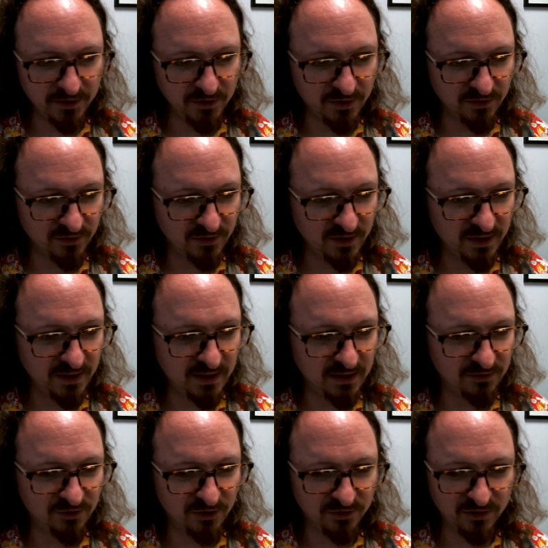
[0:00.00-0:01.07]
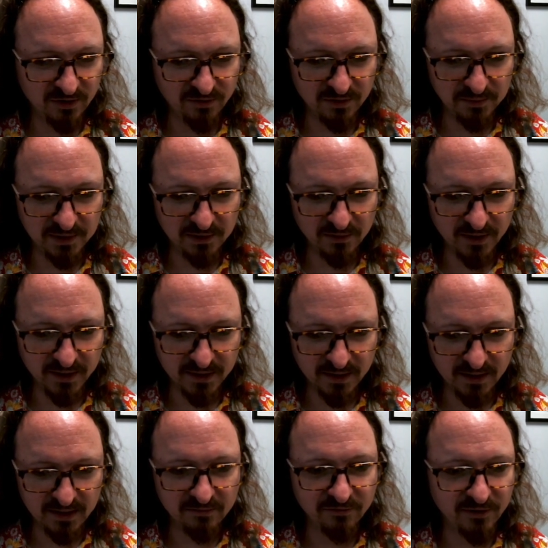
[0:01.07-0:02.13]
you can see it's just giving me like
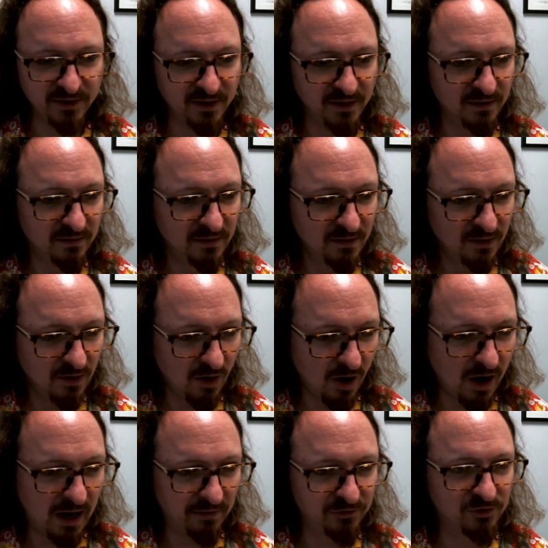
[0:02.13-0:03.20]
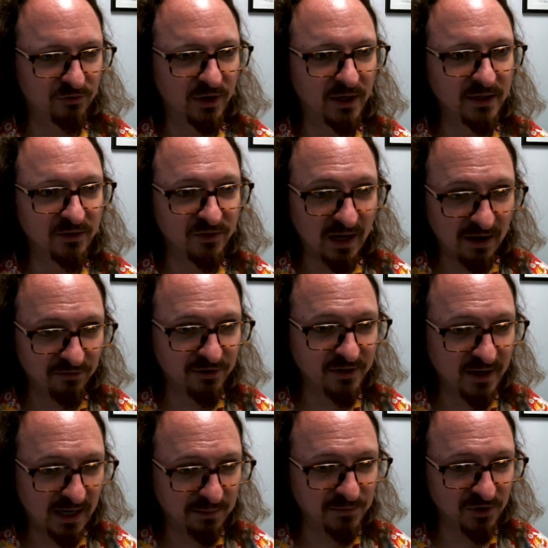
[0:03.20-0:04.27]
infinite offs, right? Because every
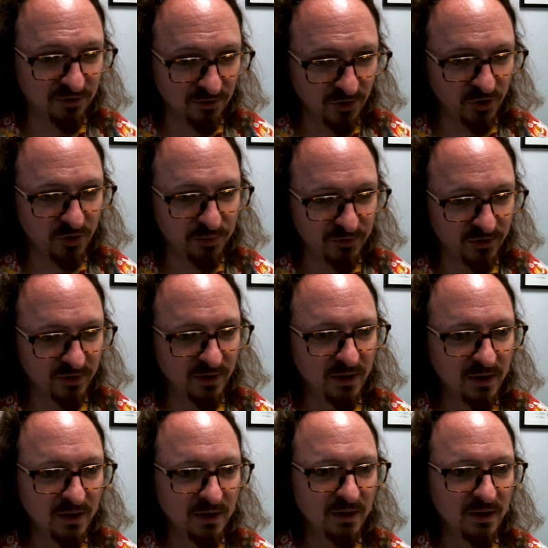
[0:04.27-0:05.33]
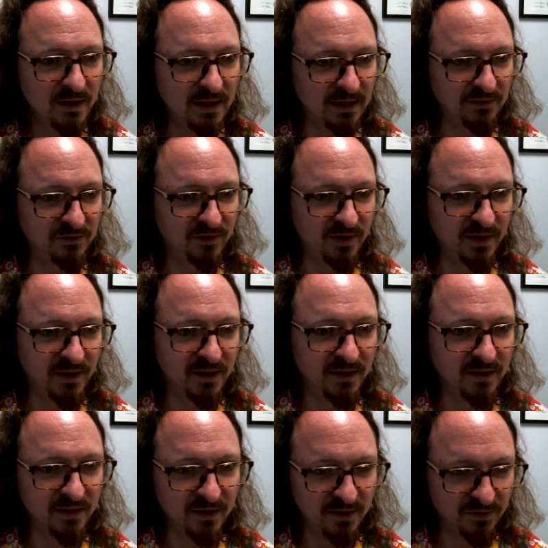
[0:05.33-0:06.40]
time this loops, it's
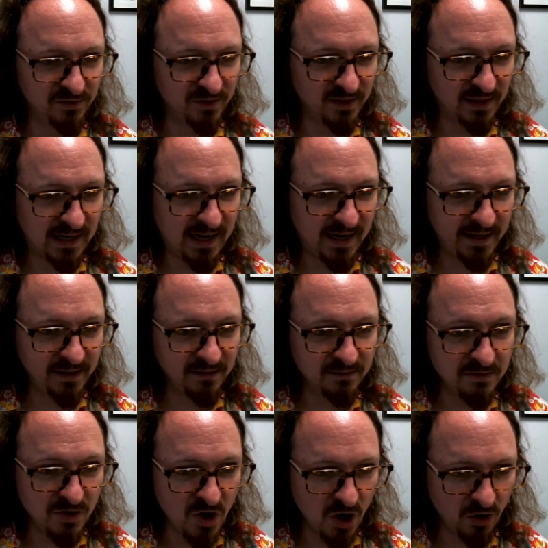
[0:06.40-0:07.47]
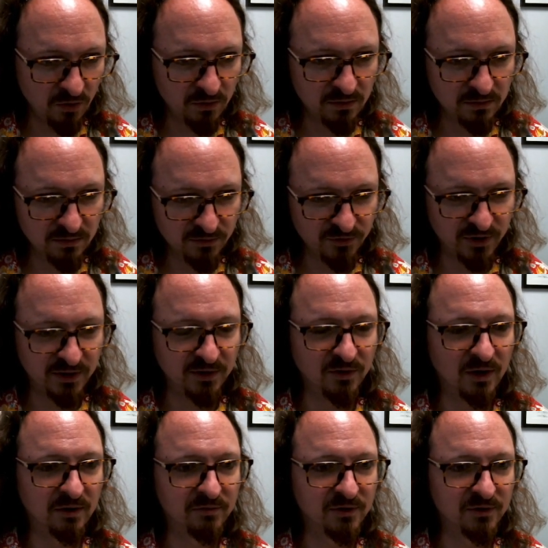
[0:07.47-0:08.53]
saying, is it high? No, send it
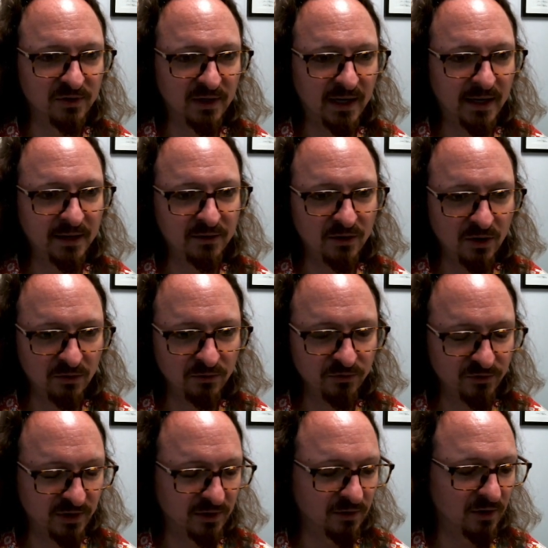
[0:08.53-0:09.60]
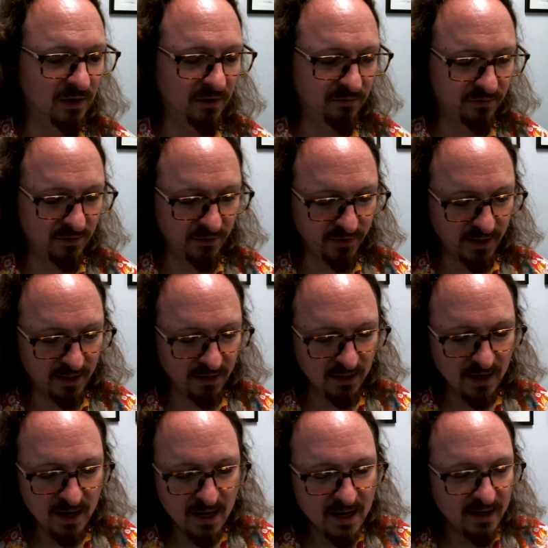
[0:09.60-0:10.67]
off. Is it high? No, send it off. Okay.
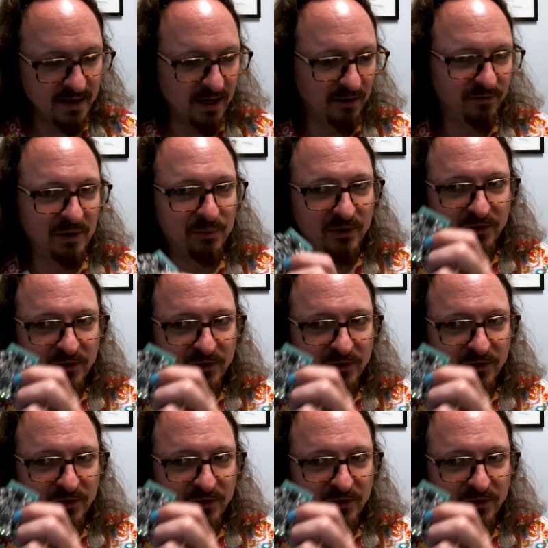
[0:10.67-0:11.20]
Now if I press